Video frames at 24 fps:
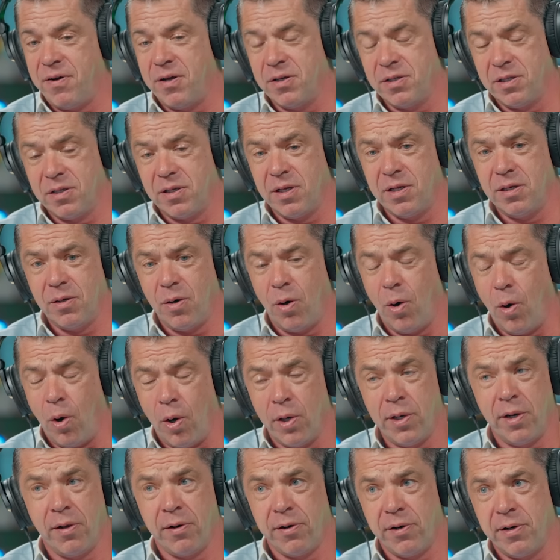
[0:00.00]
had the
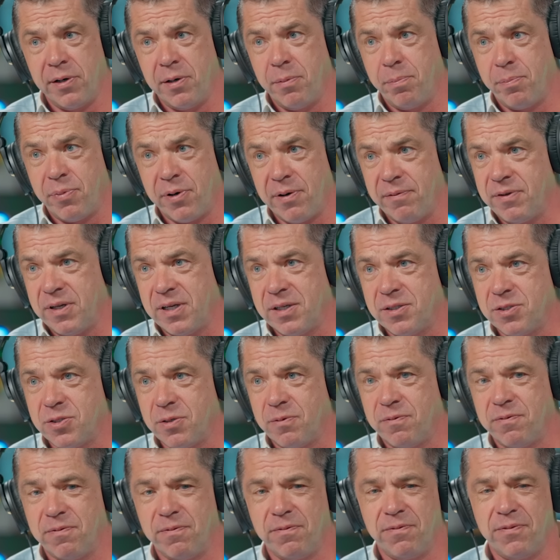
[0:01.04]
honour and the privilege
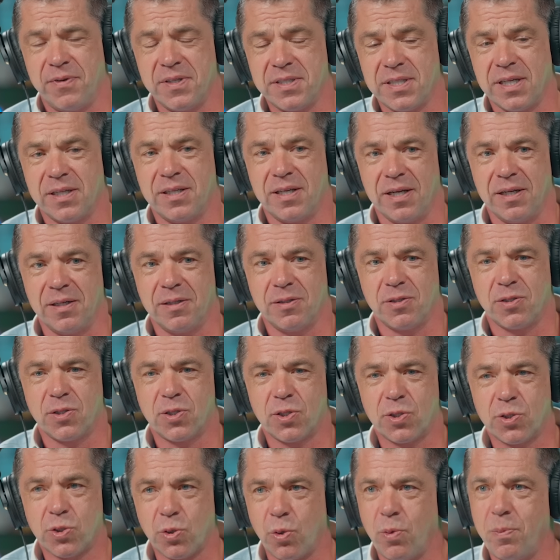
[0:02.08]
of visiting
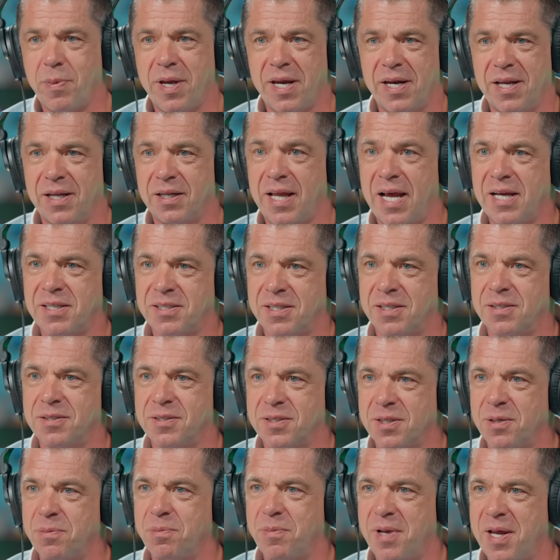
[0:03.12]
so many
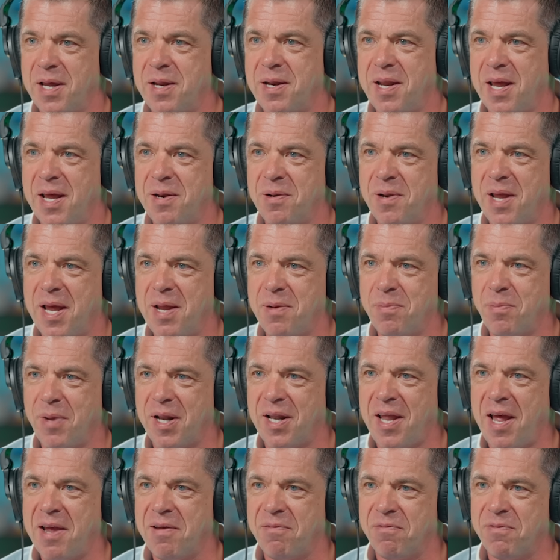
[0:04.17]
lessons in my
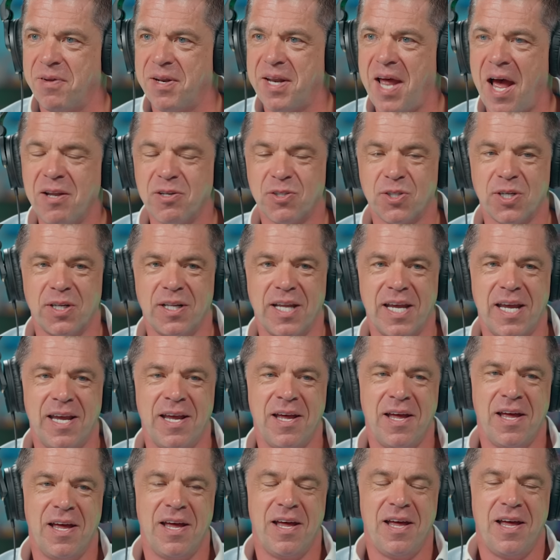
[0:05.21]
life. And actually,
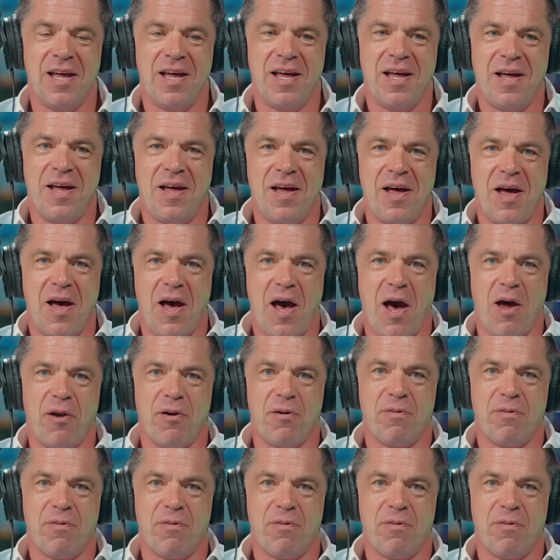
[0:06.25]
I